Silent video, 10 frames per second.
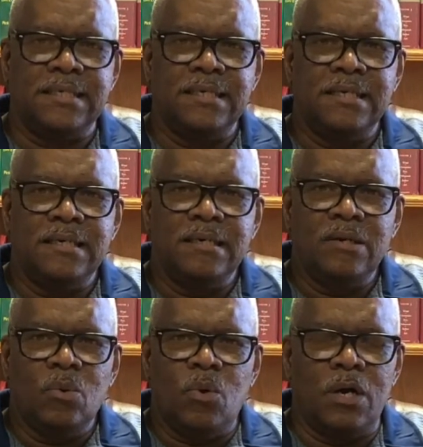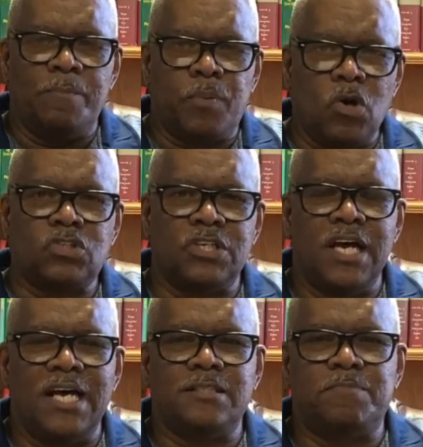when a person has
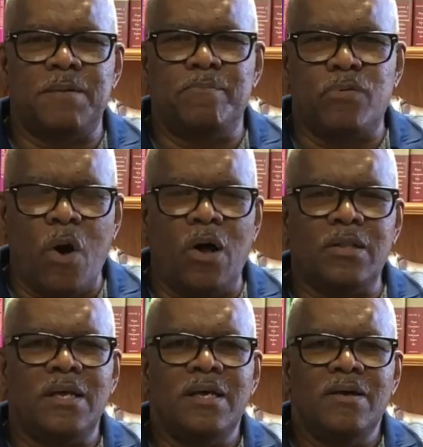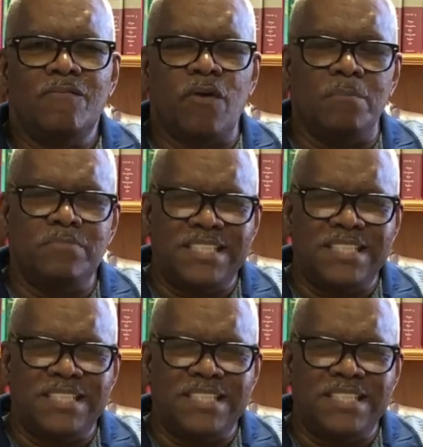been brought from death